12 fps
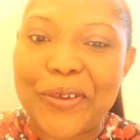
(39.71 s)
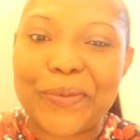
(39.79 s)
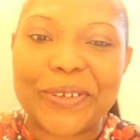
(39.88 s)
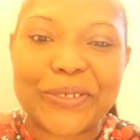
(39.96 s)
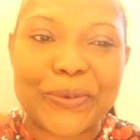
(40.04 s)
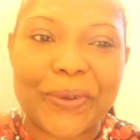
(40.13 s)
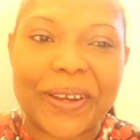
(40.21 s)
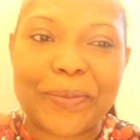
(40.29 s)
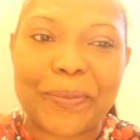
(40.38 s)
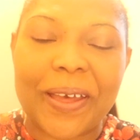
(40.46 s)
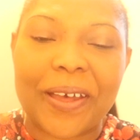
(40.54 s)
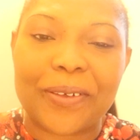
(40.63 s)
we're talking
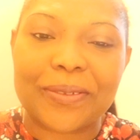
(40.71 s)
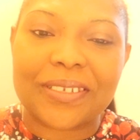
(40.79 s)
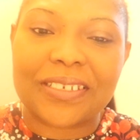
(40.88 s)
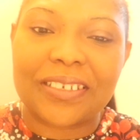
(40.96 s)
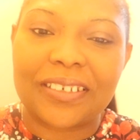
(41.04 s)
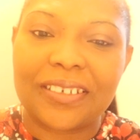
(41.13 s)
about